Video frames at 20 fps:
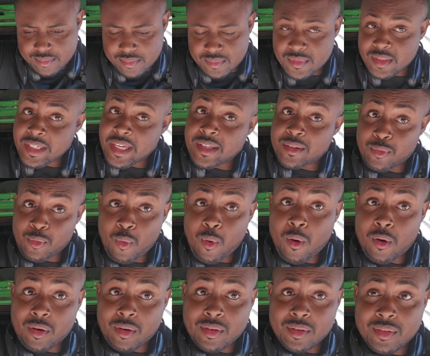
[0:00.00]
to get some
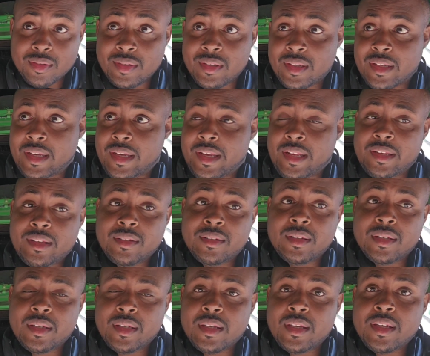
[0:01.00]
water and
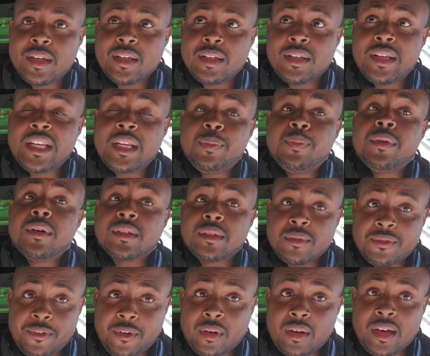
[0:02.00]
need to put some
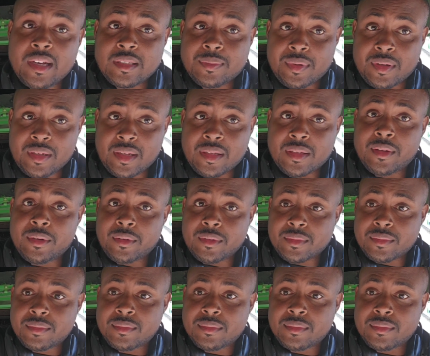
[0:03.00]
fertilizer up on that dirt.